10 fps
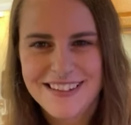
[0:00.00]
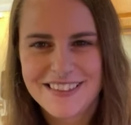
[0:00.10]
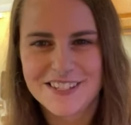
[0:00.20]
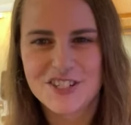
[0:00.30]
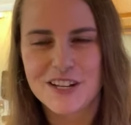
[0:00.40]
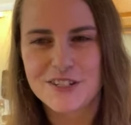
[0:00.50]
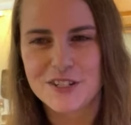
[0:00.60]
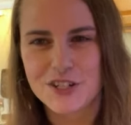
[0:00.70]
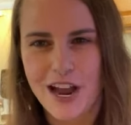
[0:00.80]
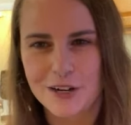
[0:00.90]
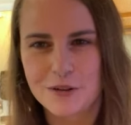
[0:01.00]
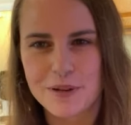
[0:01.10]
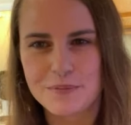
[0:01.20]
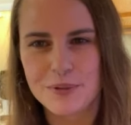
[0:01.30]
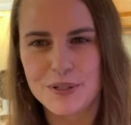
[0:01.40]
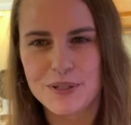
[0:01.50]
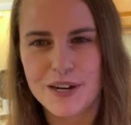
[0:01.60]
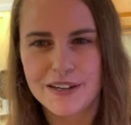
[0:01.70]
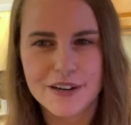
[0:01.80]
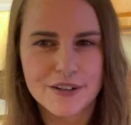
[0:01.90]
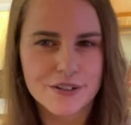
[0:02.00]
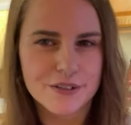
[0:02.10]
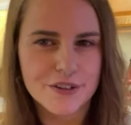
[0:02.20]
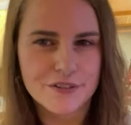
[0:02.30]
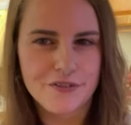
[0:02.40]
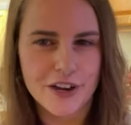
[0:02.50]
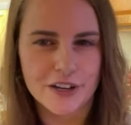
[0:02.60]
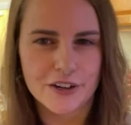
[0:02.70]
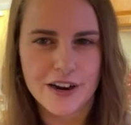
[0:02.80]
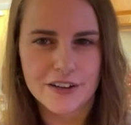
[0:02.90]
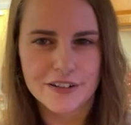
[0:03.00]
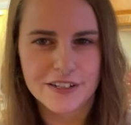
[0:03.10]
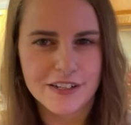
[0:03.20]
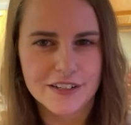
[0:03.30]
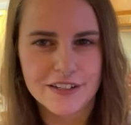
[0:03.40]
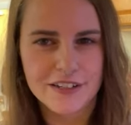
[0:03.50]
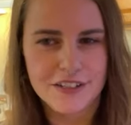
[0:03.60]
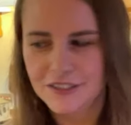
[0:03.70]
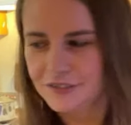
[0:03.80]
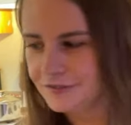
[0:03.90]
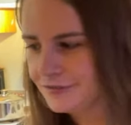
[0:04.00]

The sh- it's the shadow people. I know they're fucking around in here, y'all.